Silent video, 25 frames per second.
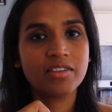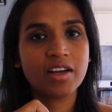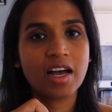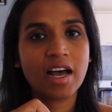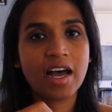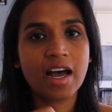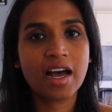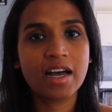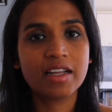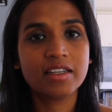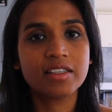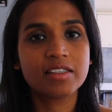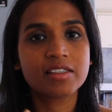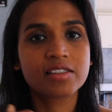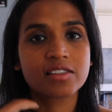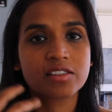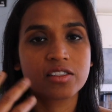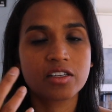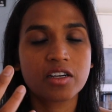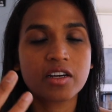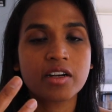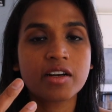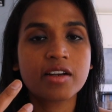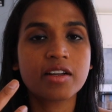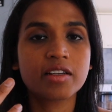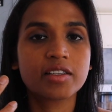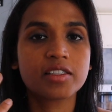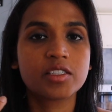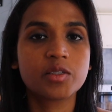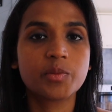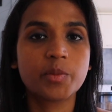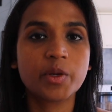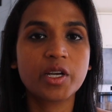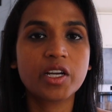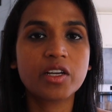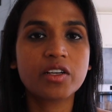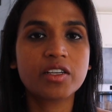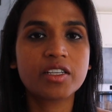had certain
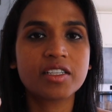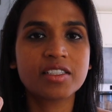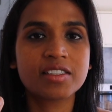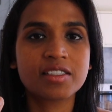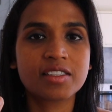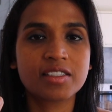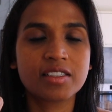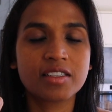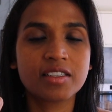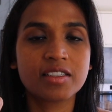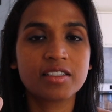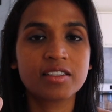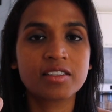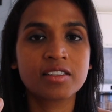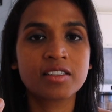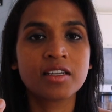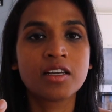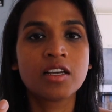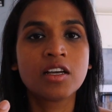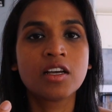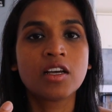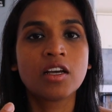experiences